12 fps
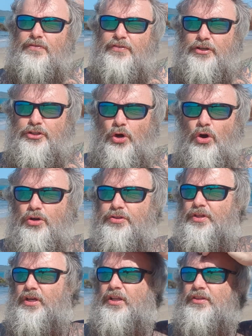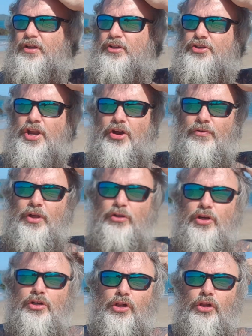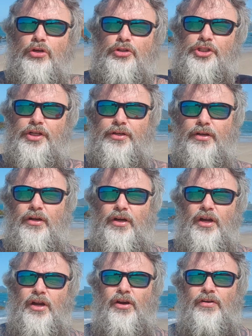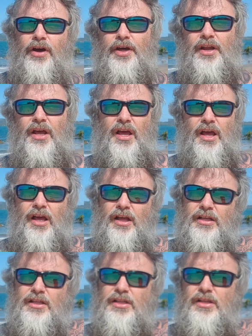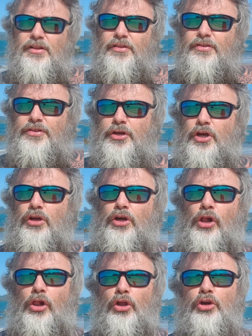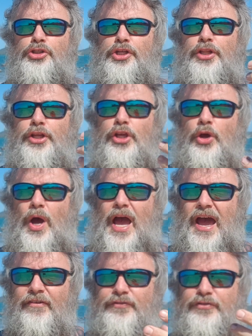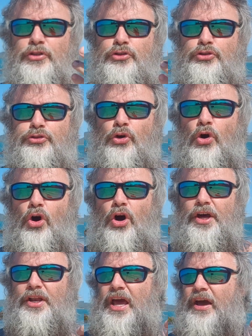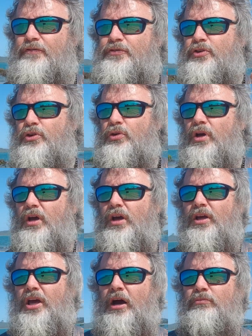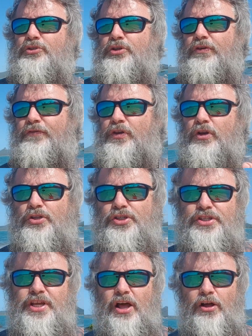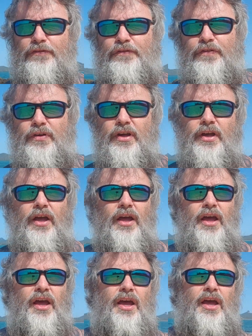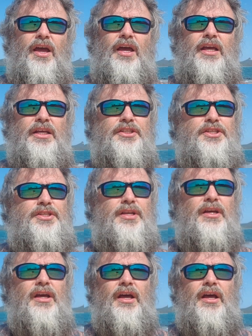the talk there's no real conclusion, right? The conclusion that you have to draw and have to come to for yourself is